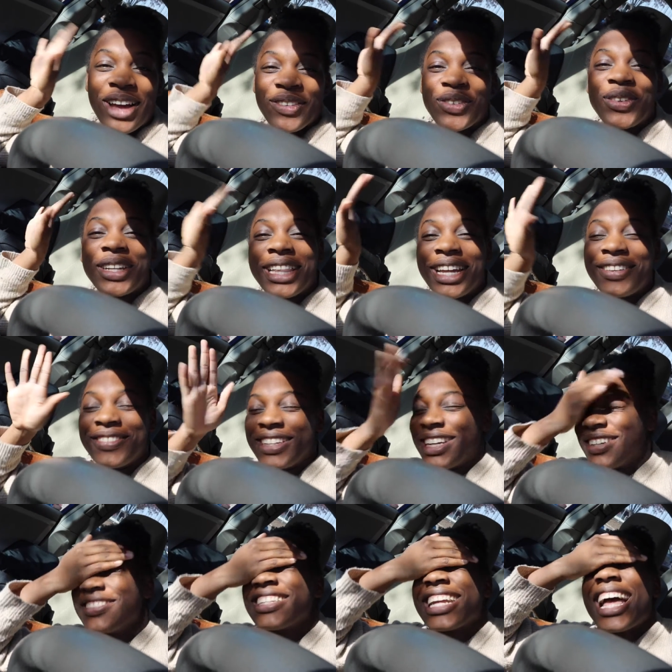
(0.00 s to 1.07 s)
Everyone loved it.
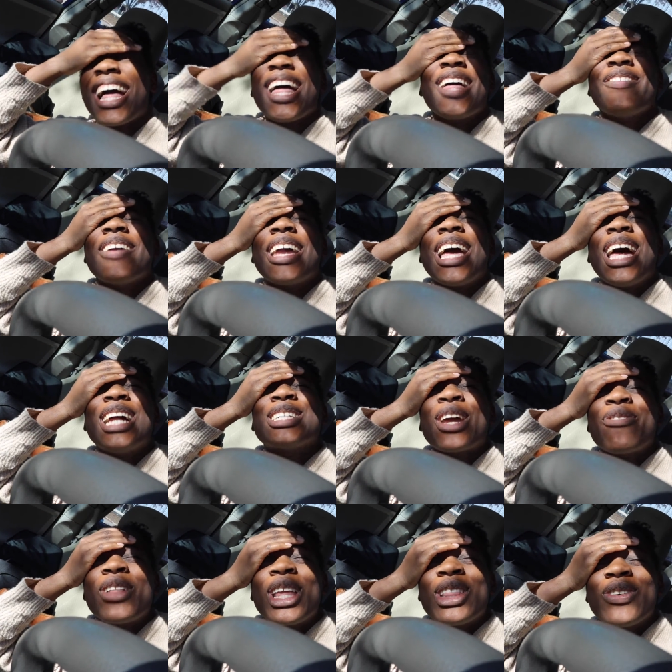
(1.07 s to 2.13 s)
And I was like, oh my gosh,
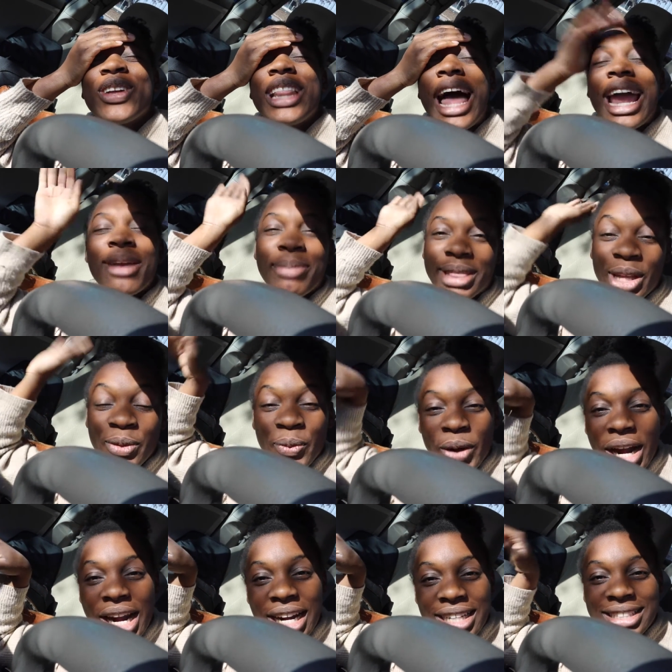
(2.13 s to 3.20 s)
I felt like they were lying, but they
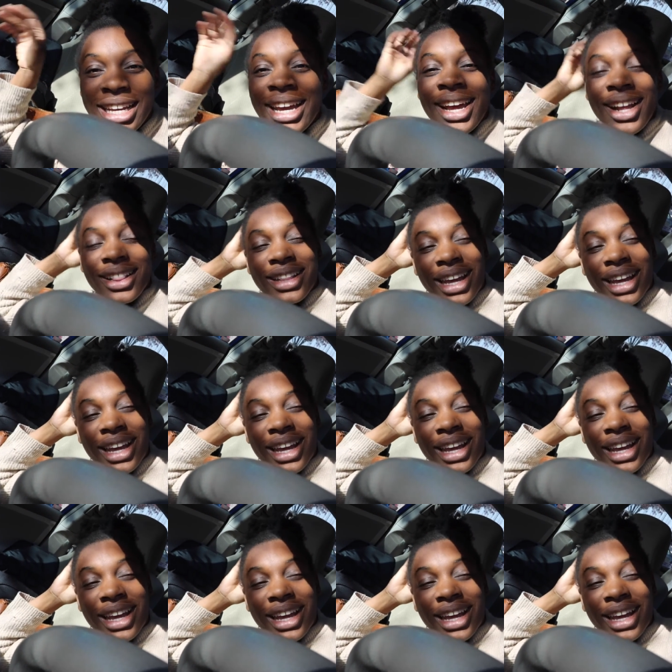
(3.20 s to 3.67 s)
weren't.